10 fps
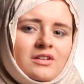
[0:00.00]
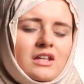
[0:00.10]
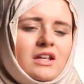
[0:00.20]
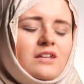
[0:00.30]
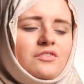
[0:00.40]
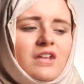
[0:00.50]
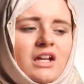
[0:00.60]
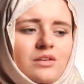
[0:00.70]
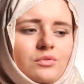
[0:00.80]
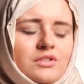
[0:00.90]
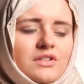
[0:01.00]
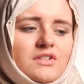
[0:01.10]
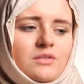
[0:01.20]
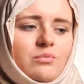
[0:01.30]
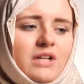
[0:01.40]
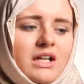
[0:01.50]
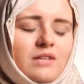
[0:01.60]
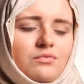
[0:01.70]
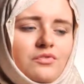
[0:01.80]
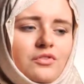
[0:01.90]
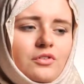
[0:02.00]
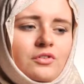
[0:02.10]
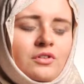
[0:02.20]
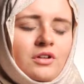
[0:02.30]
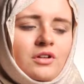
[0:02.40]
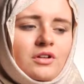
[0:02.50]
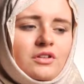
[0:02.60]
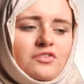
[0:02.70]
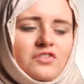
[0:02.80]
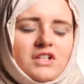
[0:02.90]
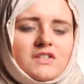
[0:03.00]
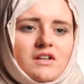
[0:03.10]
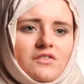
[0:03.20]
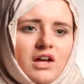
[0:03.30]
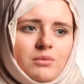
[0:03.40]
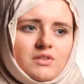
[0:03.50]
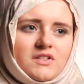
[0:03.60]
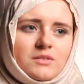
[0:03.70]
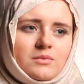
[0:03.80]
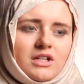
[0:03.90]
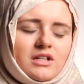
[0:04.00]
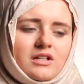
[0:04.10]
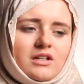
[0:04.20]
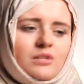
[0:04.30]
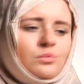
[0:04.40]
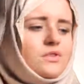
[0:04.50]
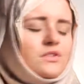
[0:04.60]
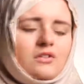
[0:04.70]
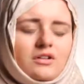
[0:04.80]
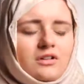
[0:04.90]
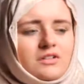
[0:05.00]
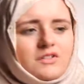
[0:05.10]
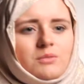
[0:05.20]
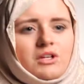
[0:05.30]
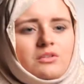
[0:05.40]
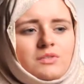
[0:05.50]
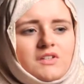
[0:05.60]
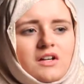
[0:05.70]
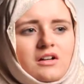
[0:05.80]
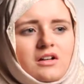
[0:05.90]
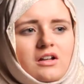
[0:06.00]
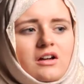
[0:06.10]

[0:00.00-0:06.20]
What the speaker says: That if anyone is to blame for the things that have happened to me, it was not Allah subhanahu wa ta'ala.